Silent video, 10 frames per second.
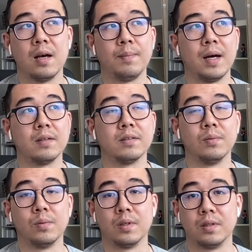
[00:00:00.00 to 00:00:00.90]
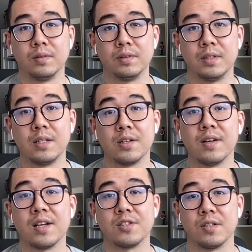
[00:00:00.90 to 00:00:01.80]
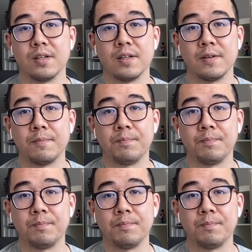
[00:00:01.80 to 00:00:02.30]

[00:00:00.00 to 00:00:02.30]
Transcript: about the world internationally.